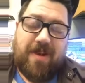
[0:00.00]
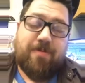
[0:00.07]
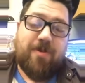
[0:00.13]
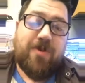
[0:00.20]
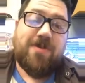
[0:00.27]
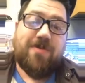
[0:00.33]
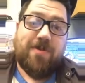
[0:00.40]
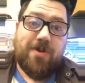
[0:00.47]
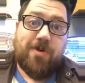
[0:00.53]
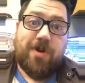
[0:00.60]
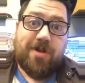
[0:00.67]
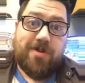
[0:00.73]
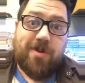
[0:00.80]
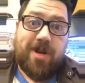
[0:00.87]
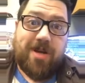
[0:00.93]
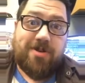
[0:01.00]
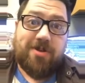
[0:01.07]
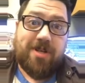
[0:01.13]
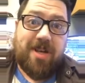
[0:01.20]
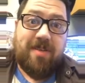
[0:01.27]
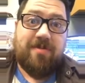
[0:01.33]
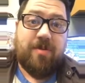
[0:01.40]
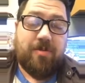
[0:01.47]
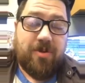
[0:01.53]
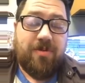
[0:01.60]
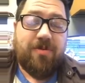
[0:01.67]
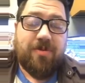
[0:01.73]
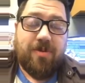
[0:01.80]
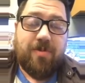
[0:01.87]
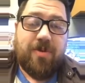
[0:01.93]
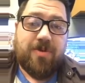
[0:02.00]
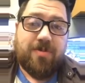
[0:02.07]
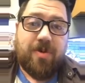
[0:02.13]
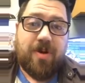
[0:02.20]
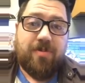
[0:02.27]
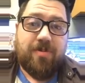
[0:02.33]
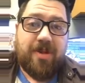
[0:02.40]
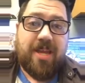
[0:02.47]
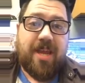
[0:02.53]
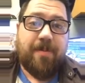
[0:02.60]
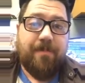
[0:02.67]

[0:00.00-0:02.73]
most of our trucks are actually navy blue for the most part. But yeah.